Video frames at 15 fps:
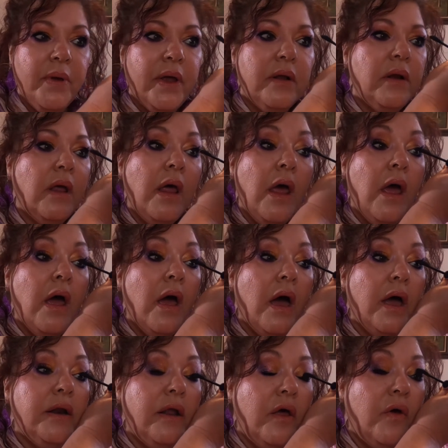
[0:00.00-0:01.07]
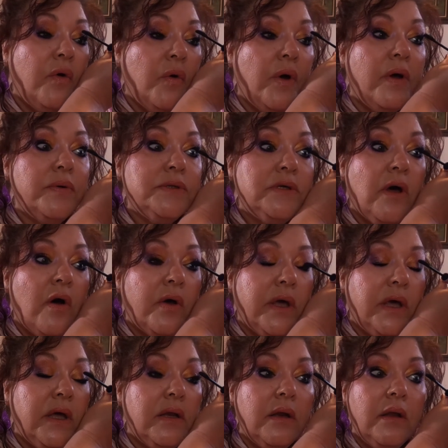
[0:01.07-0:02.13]
but I know I was
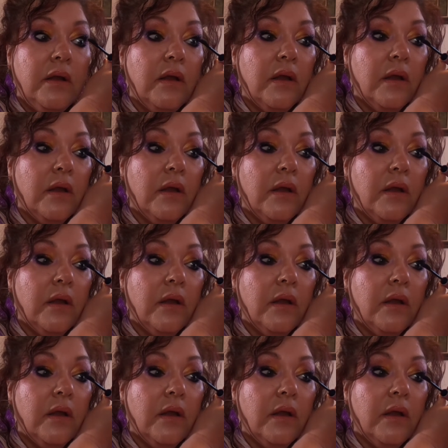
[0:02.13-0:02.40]
talking